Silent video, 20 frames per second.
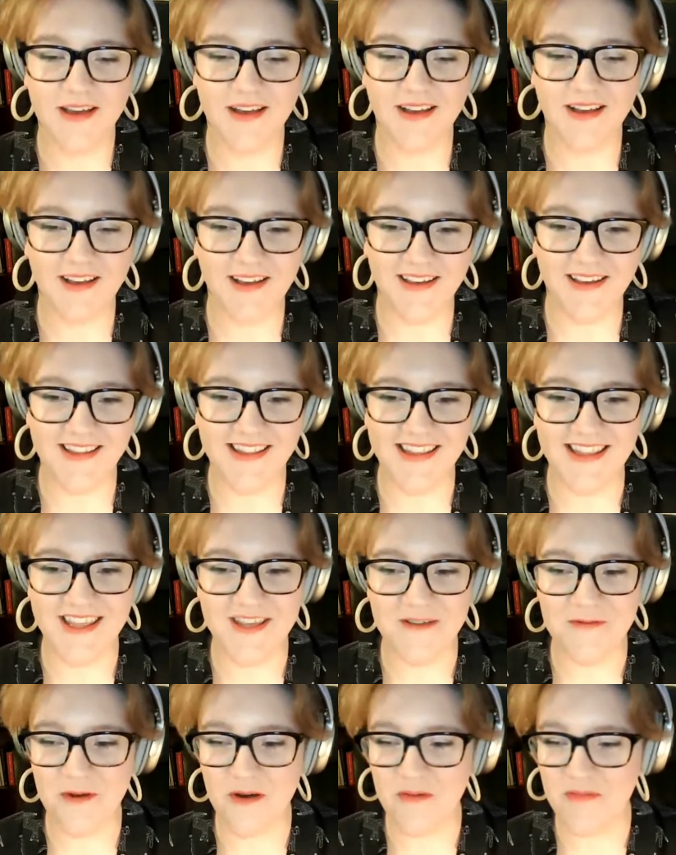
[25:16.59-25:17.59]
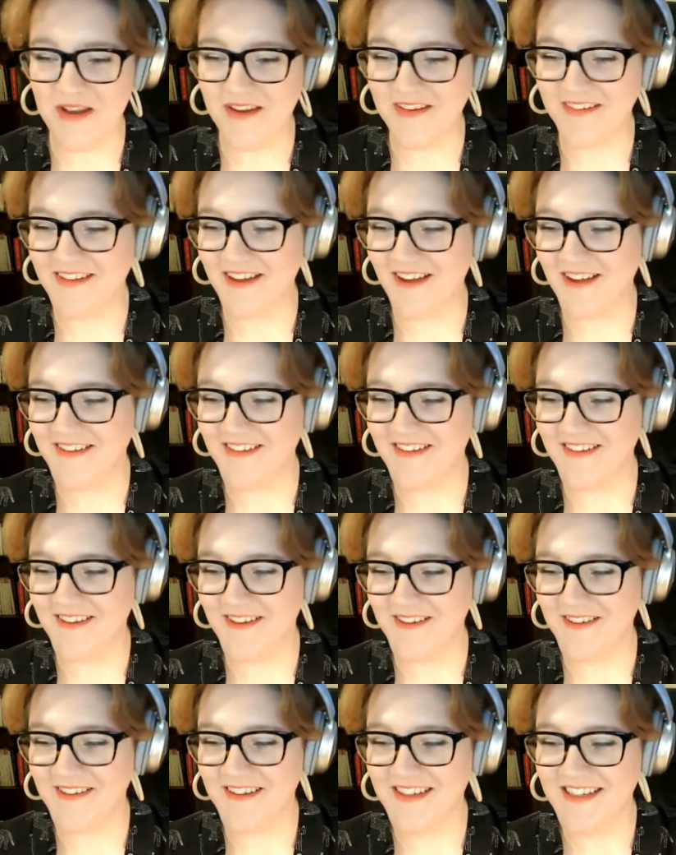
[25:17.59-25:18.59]
that you want me to talk
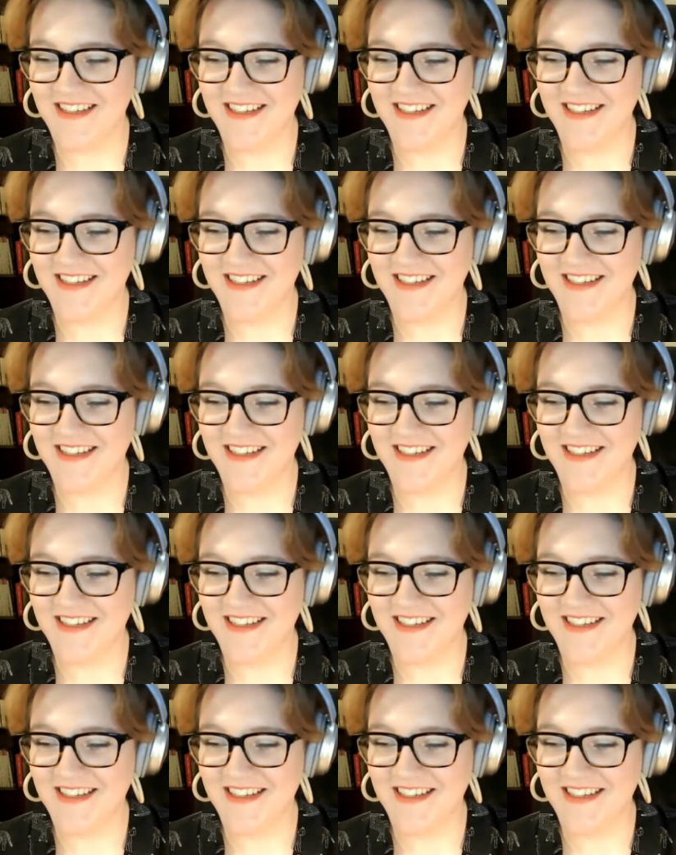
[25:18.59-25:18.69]
to,